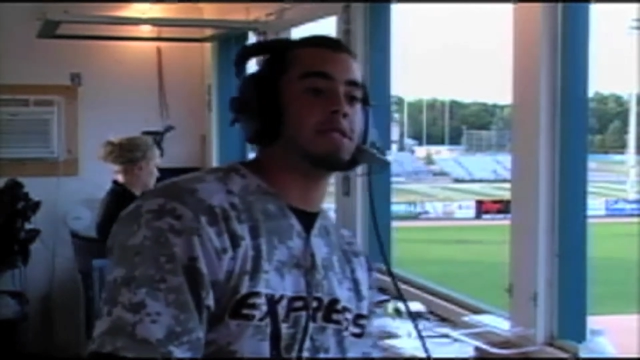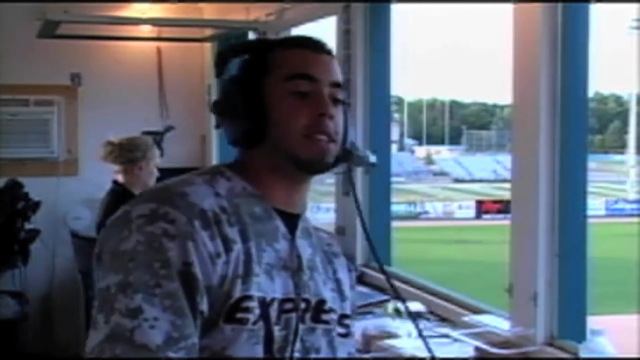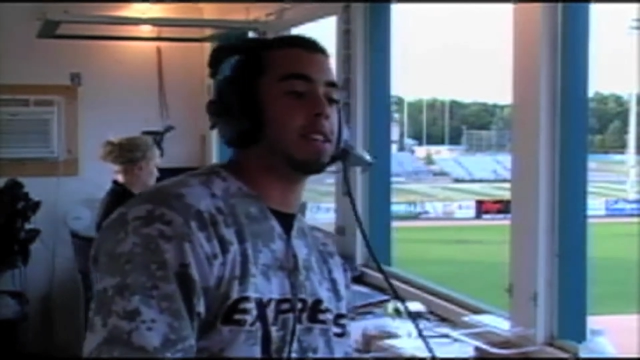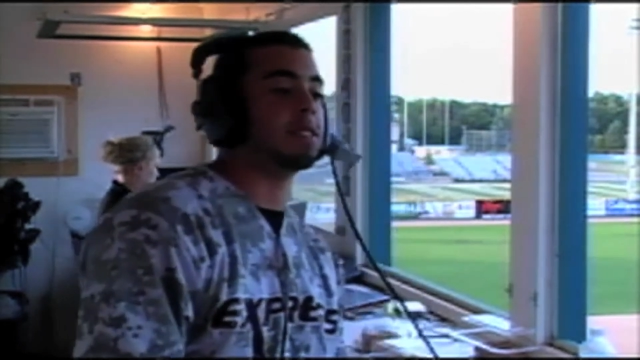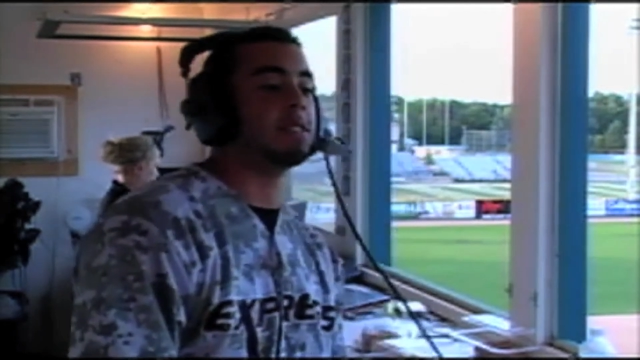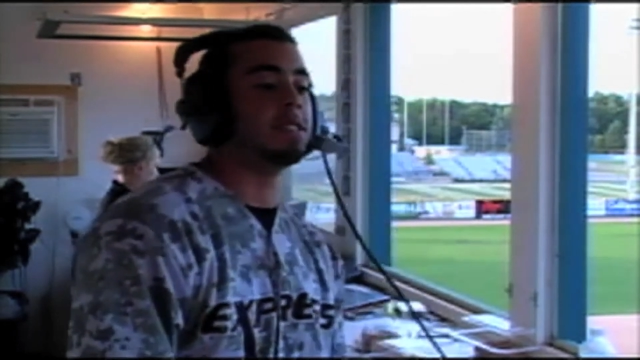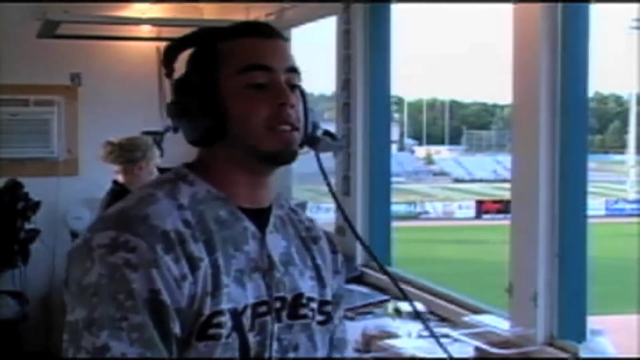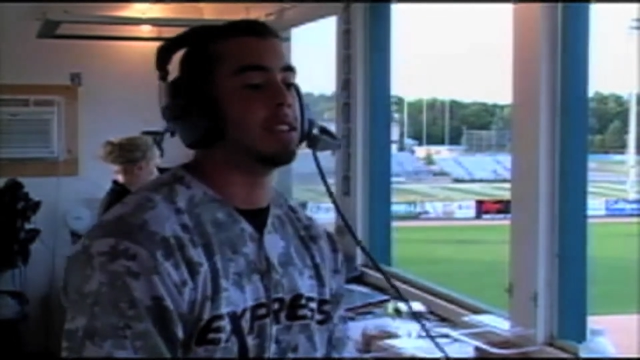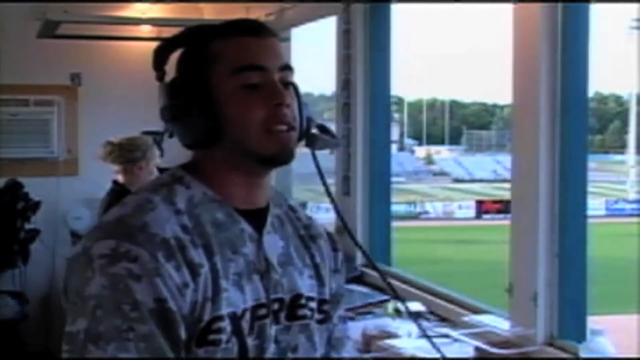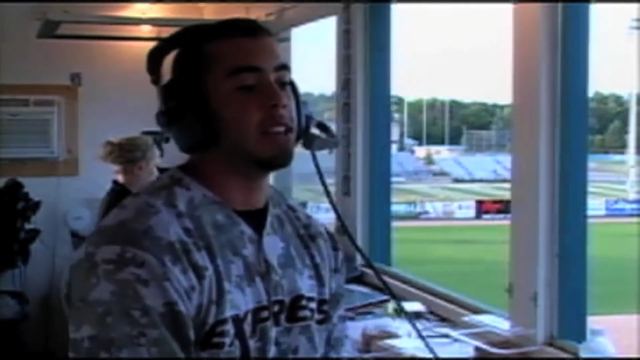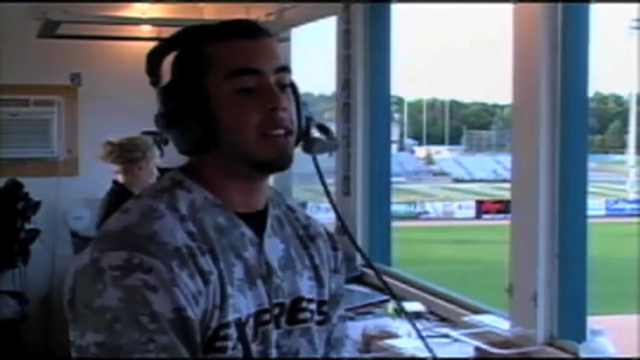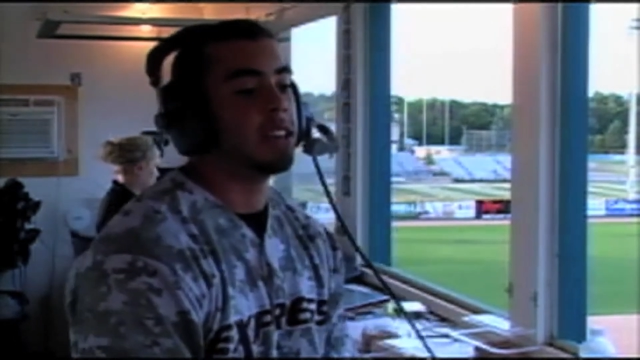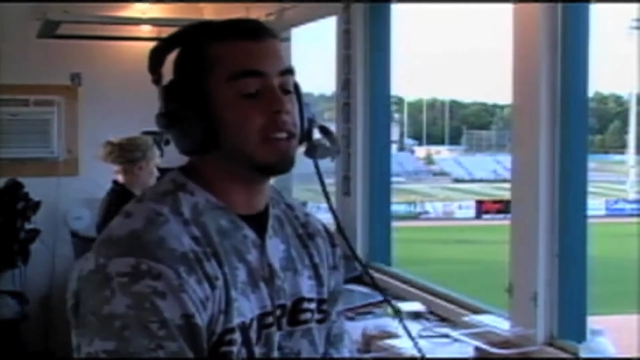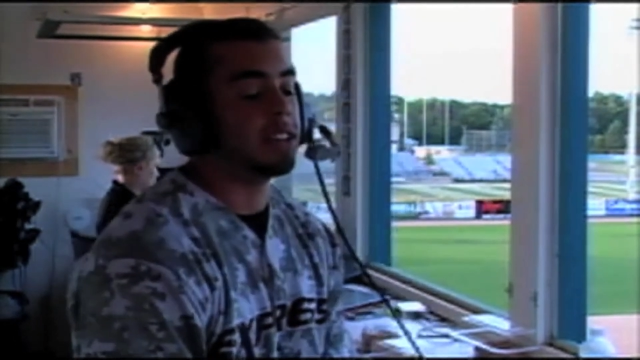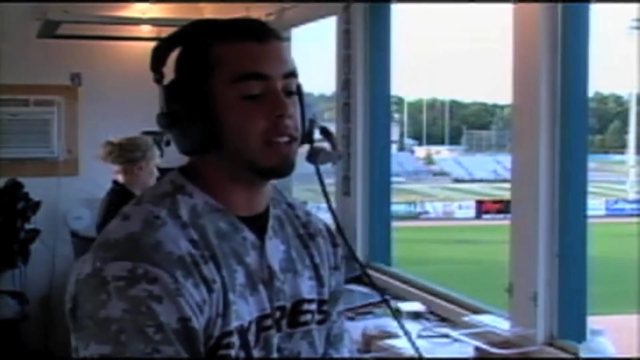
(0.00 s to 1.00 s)
So
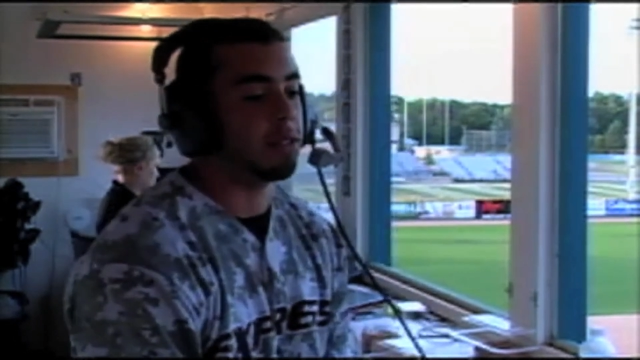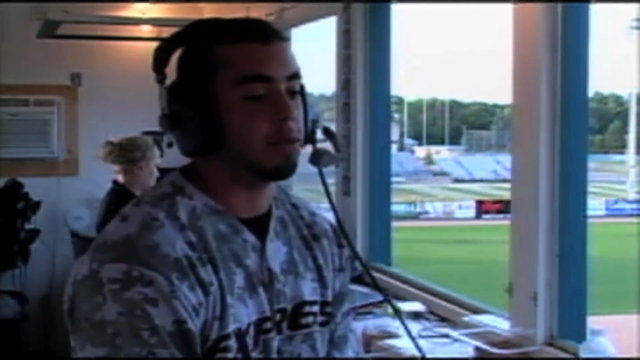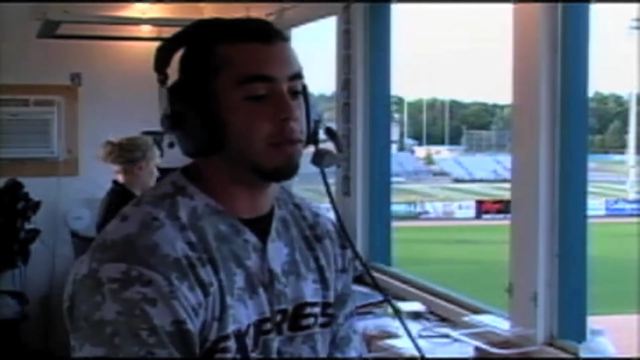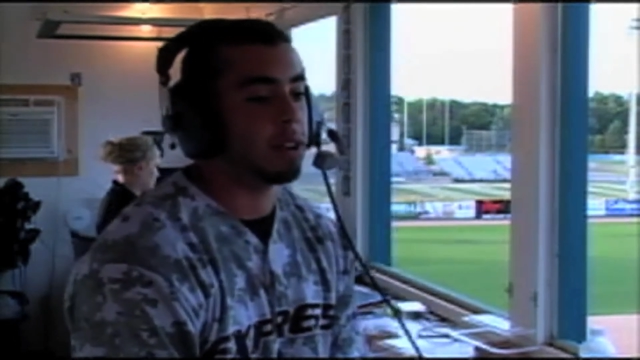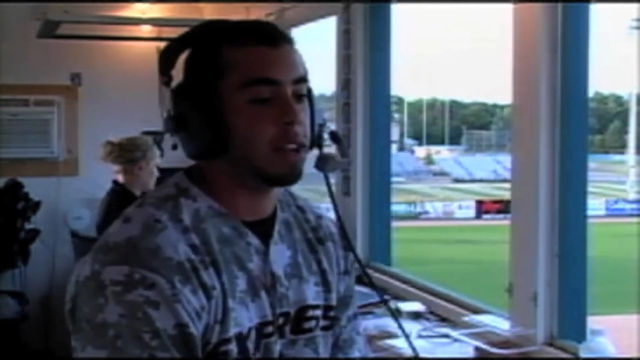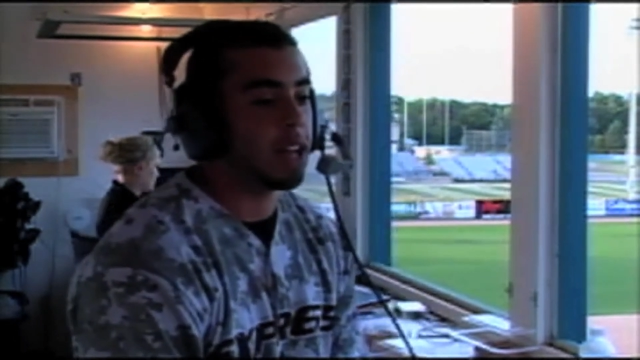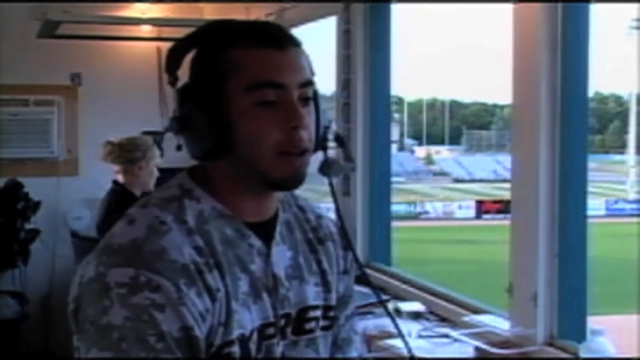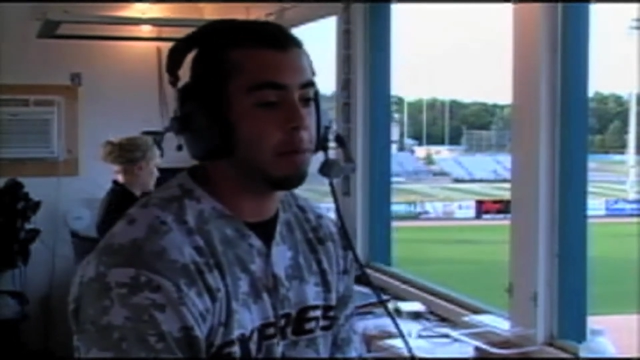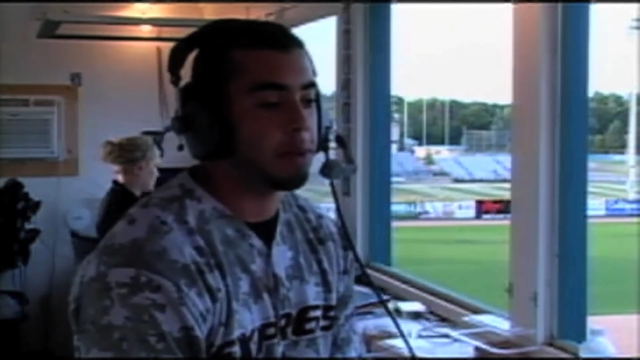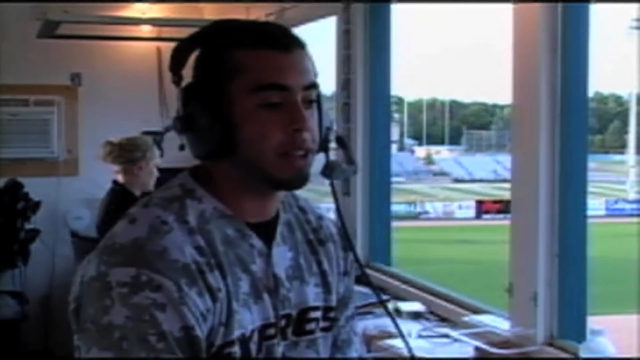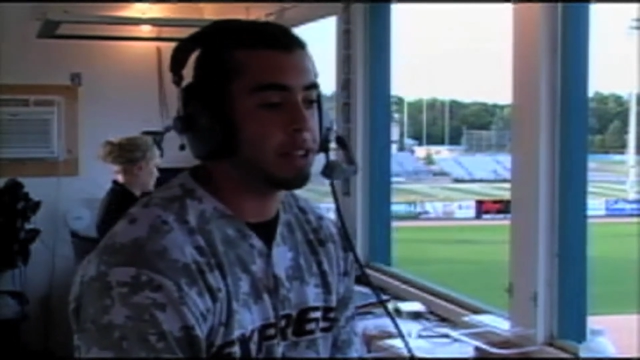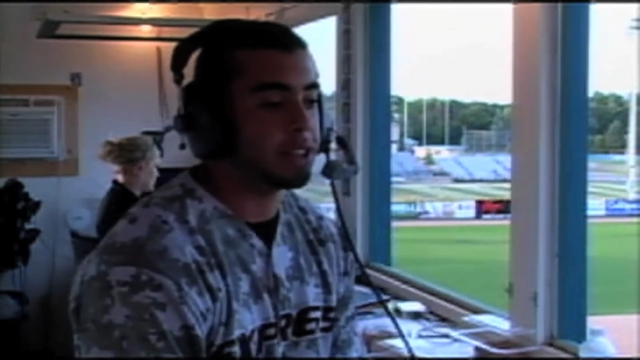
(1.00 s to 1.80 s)
helping